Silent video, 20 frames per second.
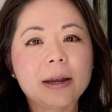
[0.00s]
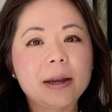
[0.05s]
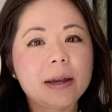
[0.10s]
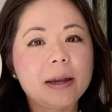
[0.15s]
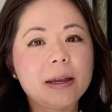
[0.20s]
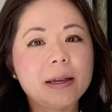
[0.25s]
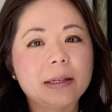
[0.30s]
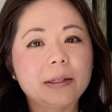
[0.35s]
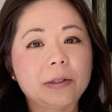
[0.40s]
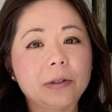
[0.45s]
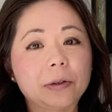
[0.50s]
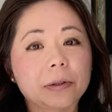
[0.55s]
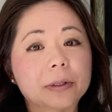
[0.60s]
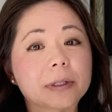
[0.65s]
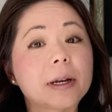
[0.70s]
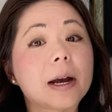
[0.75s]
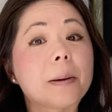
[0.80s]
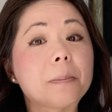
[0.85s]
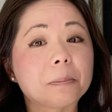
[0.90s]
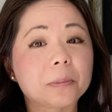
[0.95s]
is your
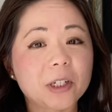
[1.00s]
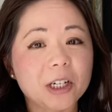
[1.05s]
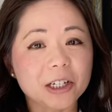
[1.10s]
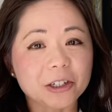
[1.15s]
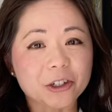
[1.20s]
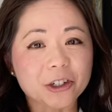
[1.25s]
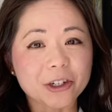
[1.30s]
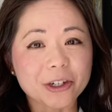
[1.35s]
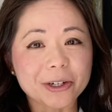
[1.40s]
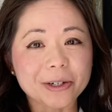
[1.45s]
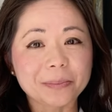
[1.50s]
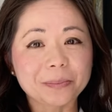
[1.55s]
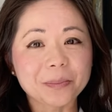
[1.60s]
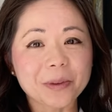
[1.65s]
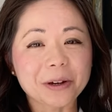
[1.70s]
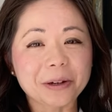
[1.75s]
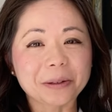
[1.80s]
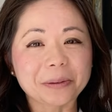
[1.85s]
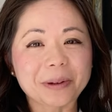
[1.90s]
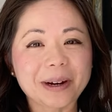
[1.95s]
gum tissue.
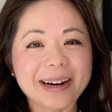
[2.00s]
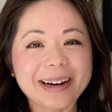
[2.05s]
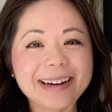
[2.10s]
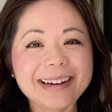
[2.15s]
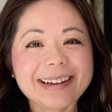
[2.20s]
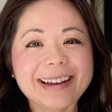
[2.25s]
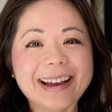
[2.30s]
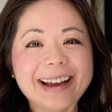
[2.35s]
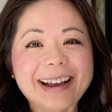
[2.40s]
All right.